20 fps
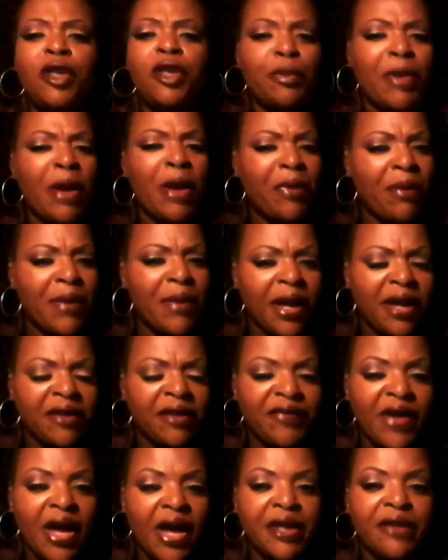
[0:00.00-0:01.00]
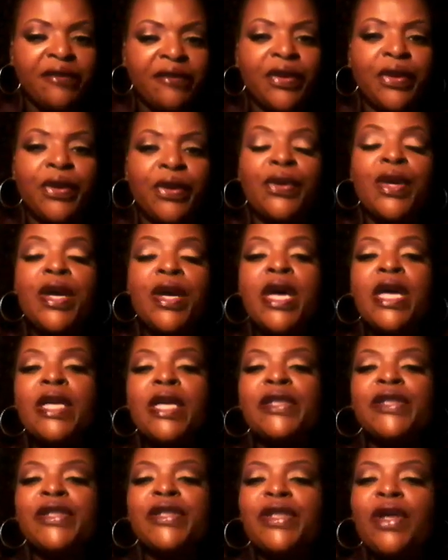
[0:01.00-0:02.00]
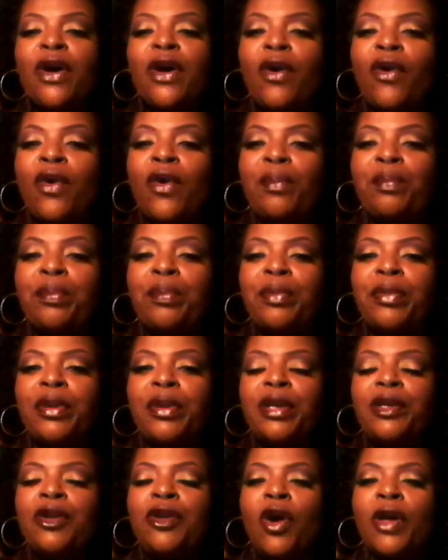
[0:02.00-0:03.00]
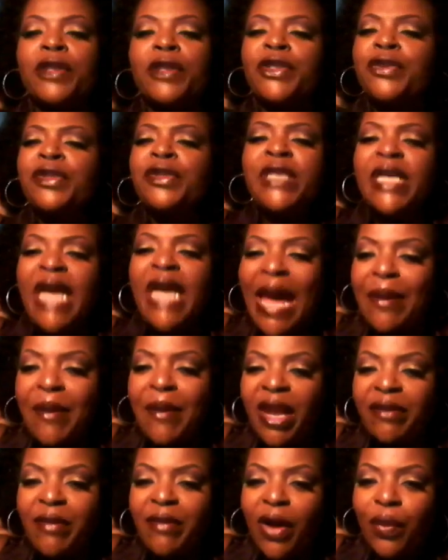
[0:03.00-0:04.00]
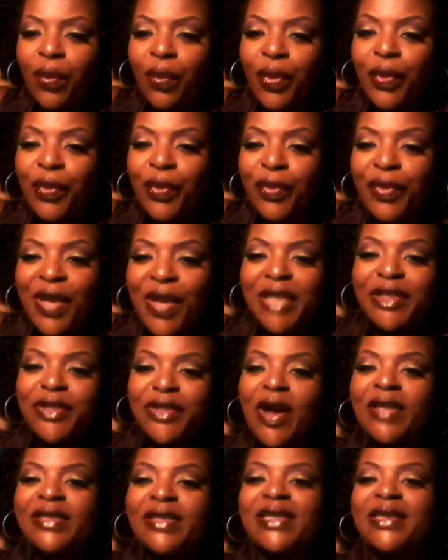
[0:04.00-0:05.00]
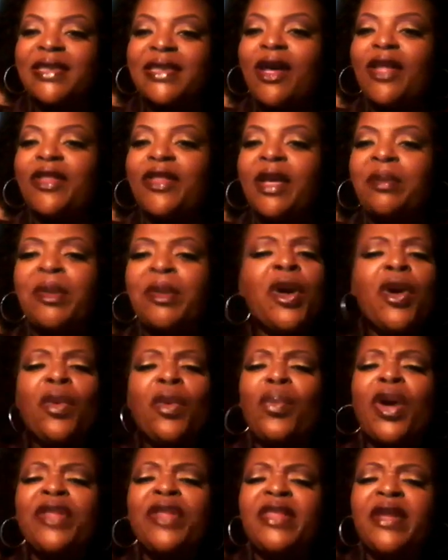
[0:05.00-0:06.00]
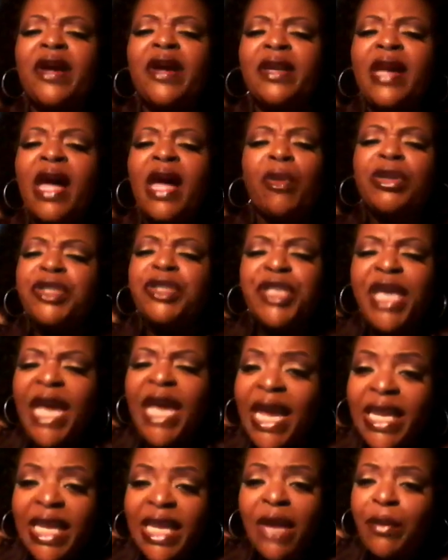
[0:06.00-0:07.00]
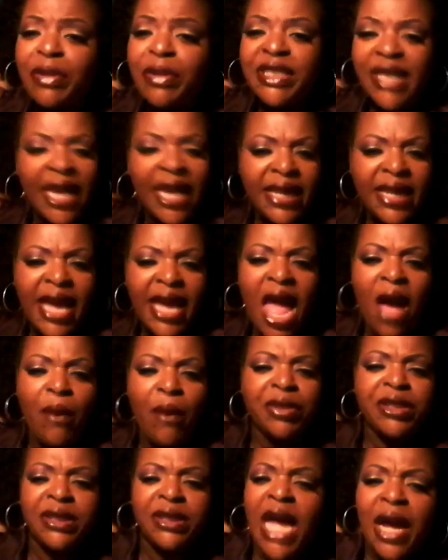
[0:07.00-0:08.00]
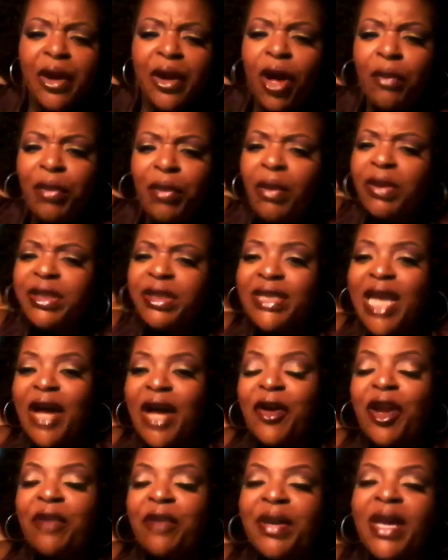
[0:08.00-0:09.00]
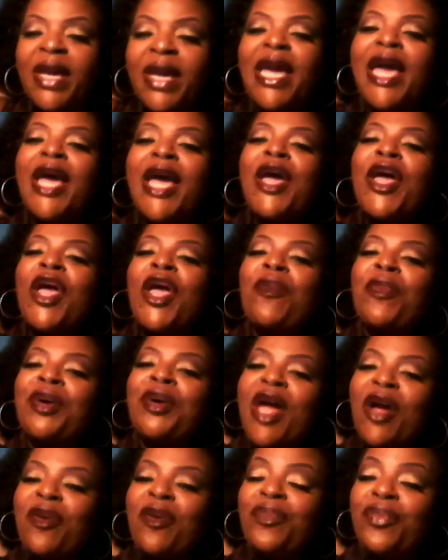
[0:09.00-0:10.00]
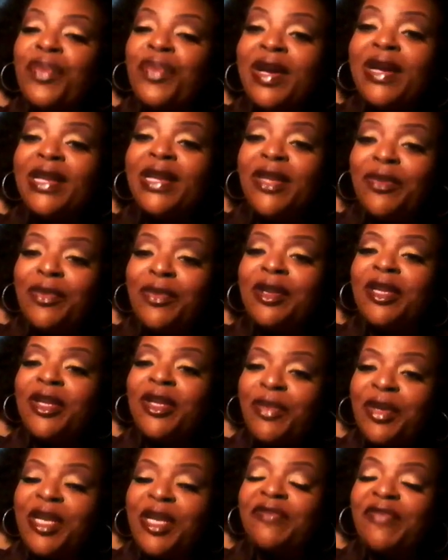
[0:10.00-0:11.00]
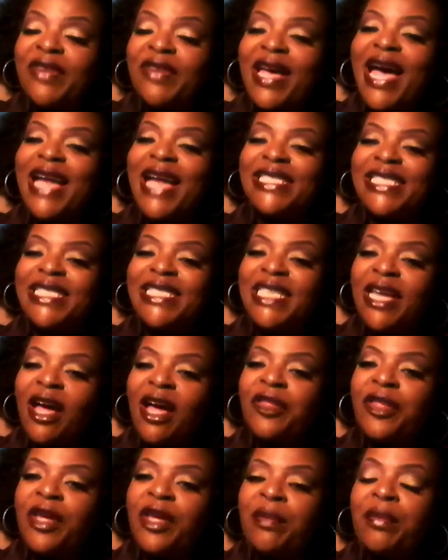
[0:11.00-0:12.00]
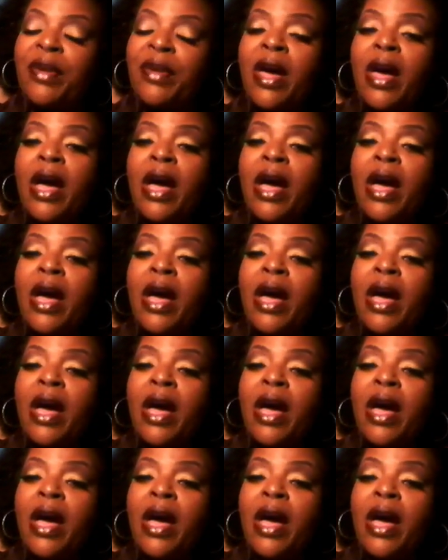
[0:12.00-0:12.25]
people making fun of you. So as soon as they came out of my womb, I started to tell them what they're not, what you can't eat, what you can't have, what you're not going to be, what you're not going to be. And what I really, really, really forgot to tell them,